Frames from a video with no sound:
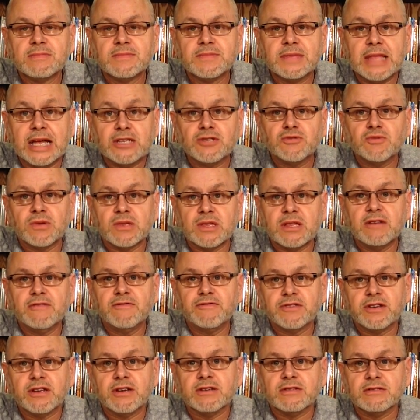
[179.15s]
That's what
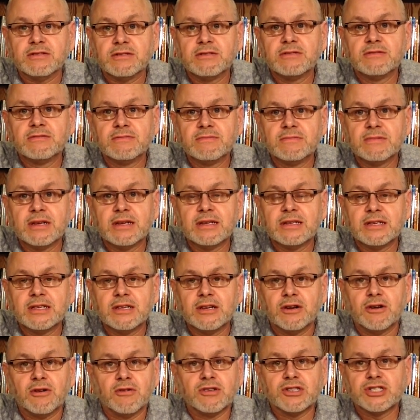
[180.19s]
love does.
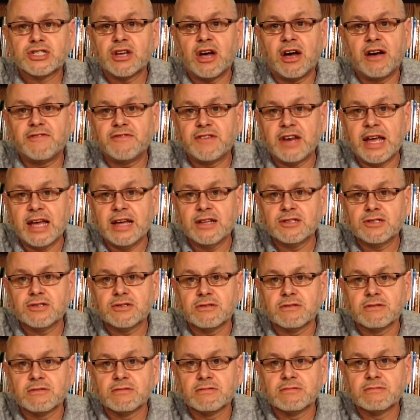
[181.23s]
You know, a soft
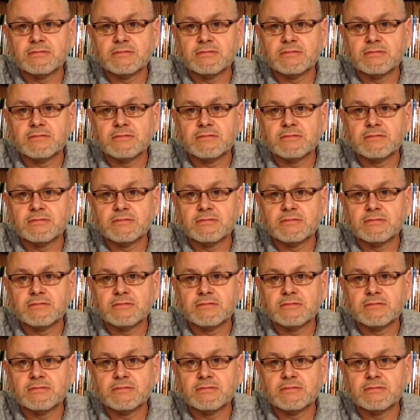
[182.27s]
answer,